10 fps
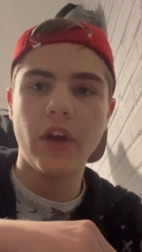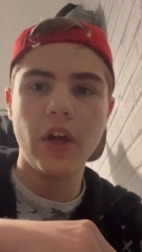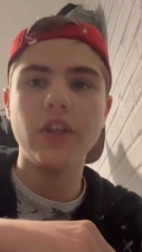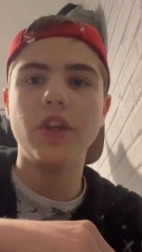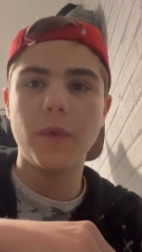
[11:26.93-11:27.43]

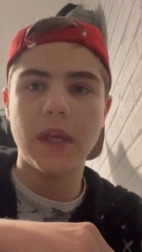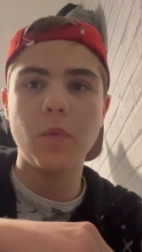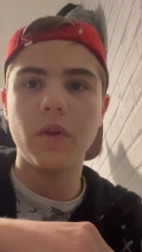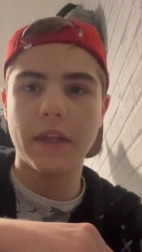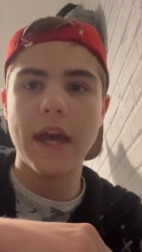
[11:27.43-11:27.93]
Yuki
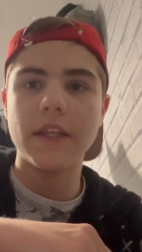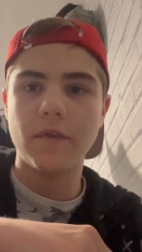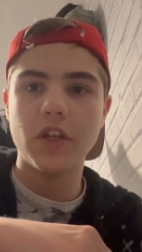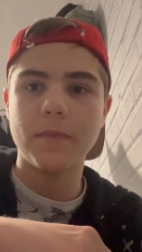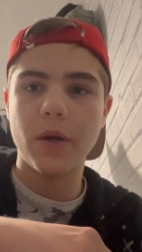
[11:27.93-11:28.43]
will get his
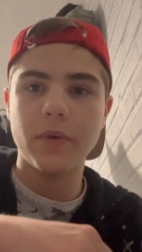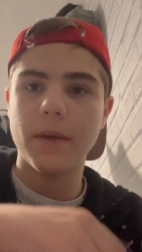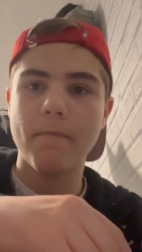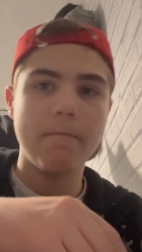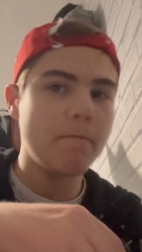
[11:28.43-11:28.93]
first
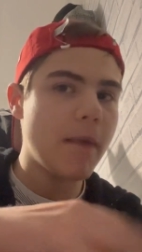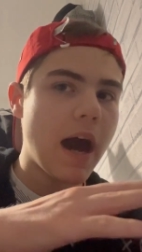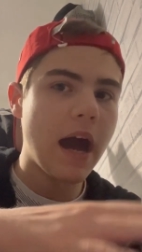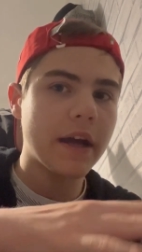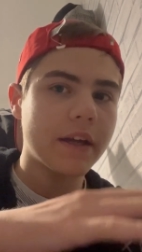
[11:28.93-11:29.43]
podium.
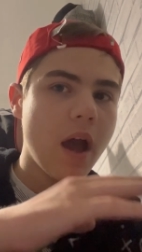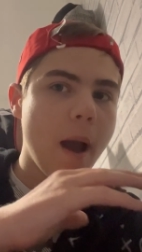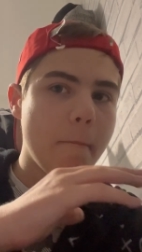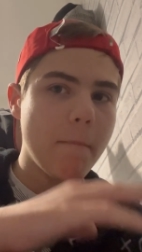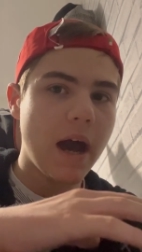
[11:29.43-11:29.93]
Mark
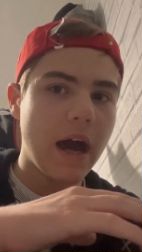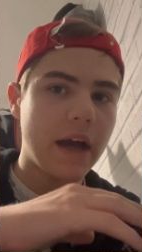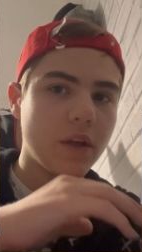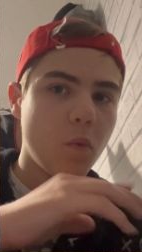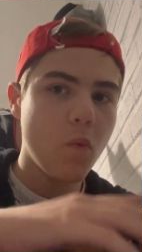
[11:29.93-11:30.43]

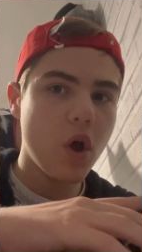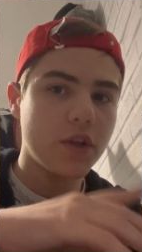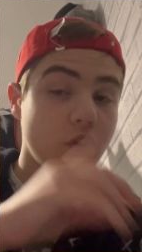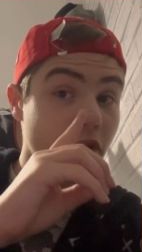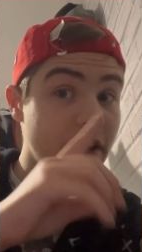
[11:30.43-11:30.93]
my
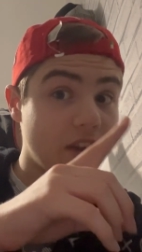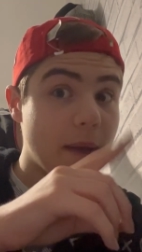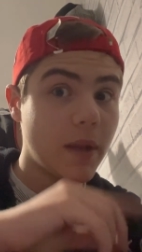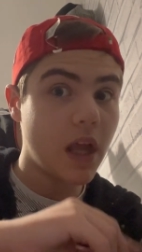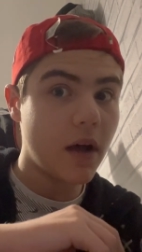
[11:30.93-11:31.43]
words. Or even
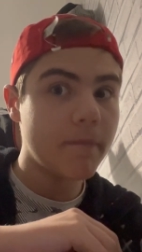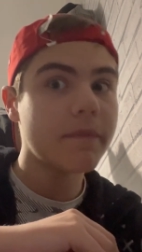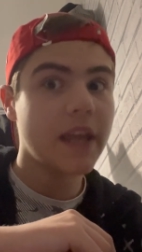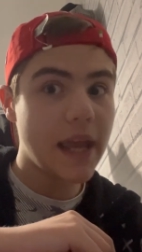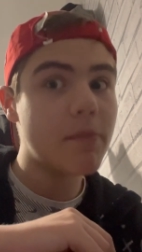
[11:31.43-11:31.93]
Imola.
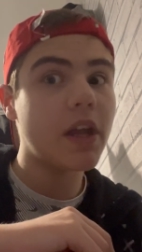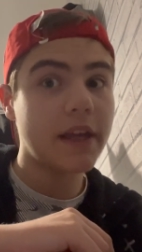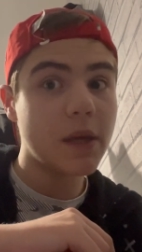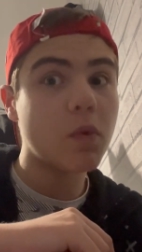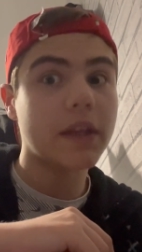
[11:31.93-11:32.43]
Imola,
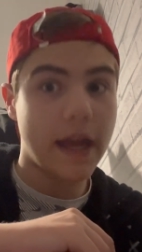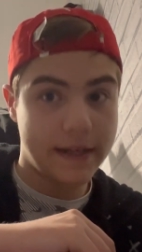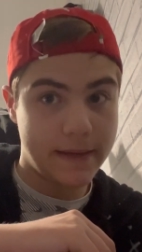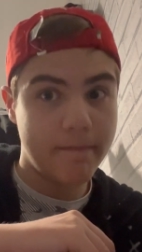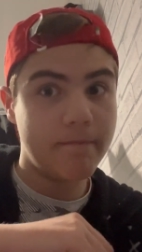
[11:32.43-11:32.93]
he will get
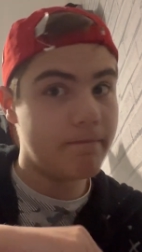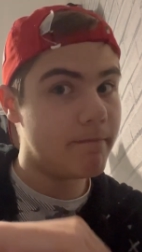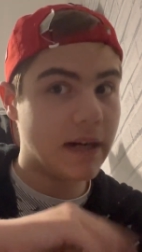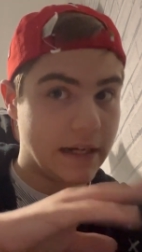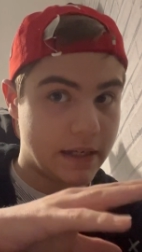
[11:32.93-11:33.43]
it.
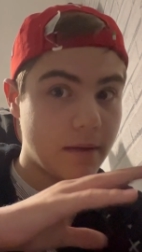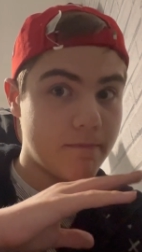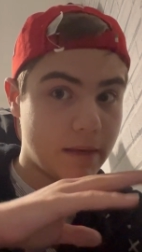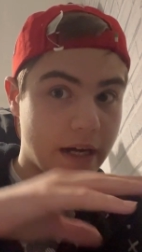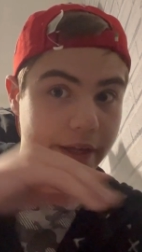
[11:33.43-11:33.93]
Mark
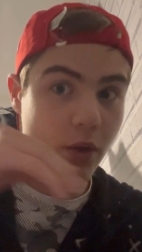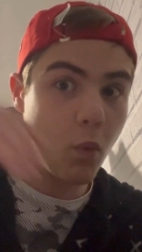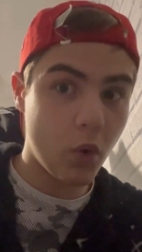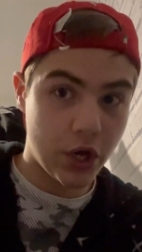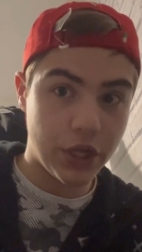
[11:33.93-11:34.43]
my
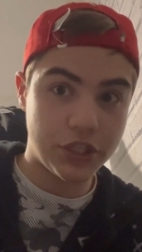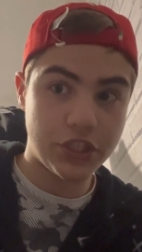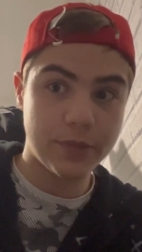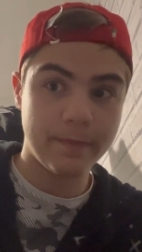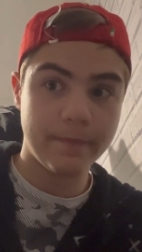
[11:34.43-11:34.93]
words.